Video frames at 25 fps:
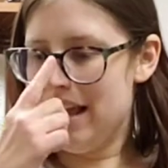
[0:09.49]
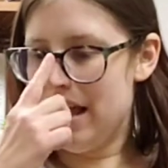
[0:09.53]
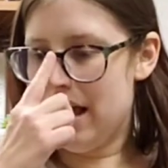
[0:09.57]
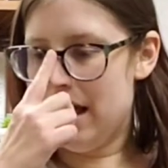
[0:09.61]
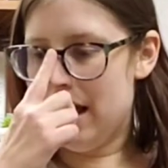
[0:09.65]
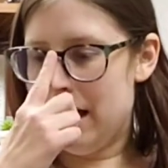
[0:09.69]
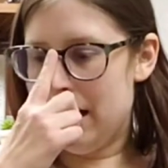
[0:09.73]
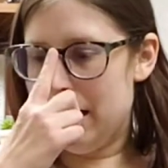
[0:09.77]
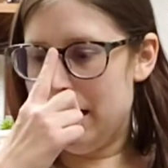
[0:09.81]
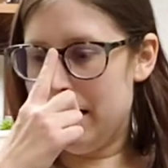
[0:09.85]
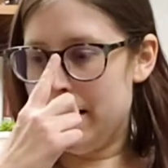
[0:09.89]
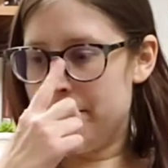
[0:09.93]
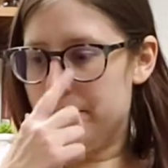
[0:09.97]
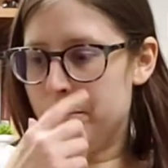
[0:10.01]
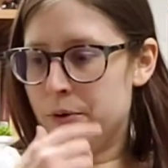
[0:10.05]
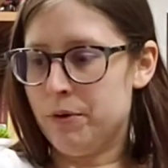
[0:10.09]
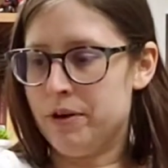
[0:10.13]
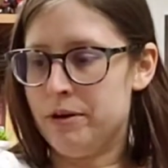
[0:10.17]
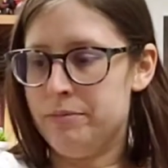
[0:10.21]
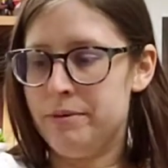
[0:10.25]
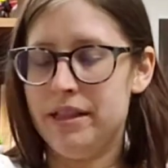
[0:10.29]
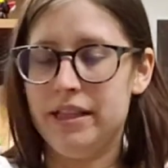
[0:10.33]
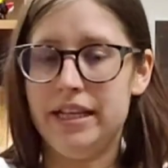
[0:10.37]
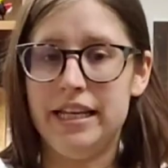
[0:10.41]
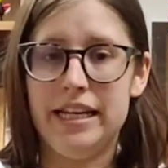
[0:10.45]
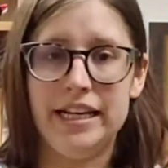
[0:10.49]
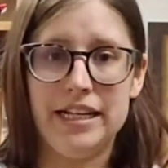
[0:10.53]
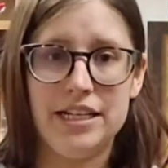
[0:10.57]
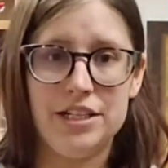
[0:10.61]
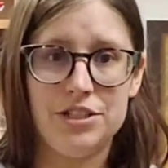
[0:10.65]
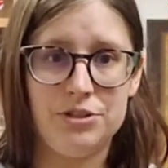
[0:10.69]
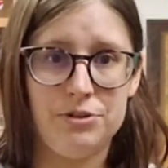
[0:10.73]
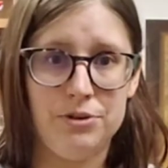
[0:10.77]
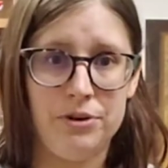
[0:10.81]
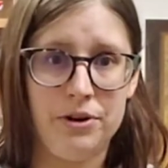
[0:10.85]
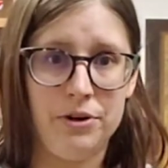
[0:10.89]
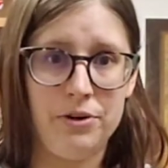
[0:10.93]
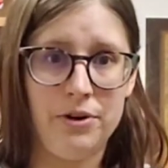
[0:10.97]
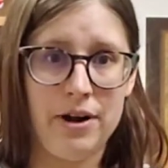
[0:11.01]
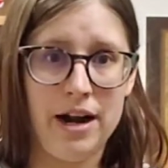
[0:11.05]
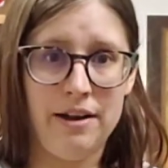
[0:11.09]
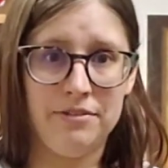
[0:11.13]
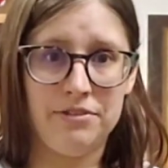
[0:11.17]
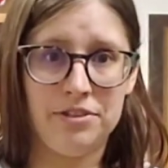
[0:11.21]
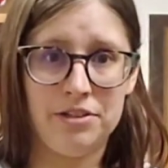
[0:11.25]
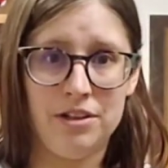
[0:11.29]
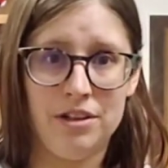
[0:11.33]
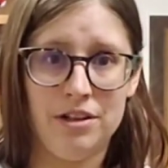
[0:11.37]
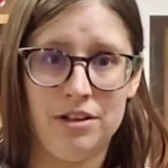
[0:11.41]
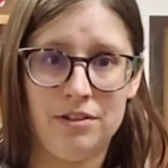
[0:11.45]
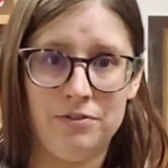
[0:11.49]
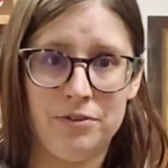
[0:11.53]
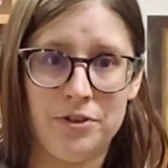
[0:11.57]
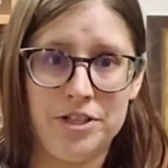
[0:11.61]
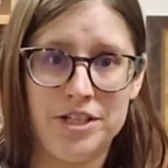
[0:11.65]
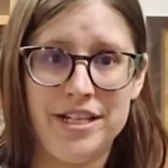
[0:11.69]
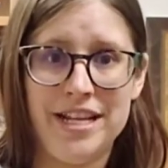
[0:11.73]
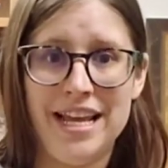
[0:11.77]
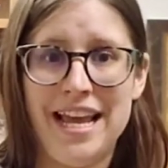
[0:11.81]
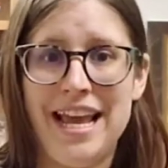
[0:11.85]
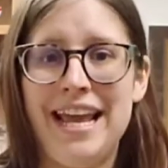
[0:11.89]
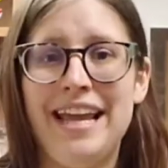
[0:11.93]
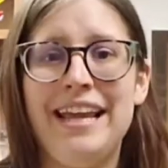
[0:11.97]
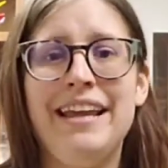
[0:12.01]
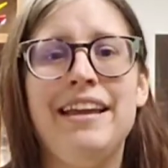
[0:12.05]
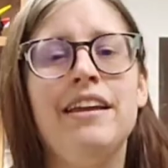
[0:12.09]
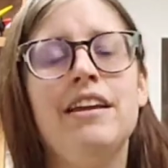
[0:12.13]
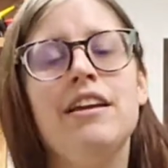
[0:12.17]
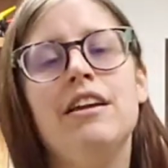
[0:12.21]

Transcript: I'm going to be leading us through our craft along for today.